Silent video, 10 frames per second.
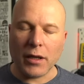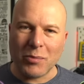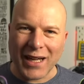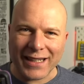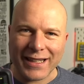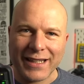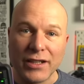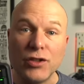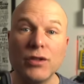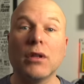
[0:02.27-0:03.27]
back
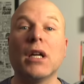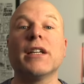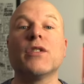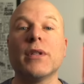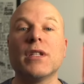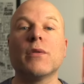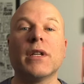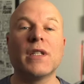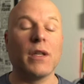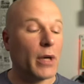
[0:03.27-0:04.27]
in July
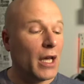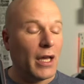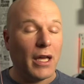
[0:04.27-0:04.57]
2022.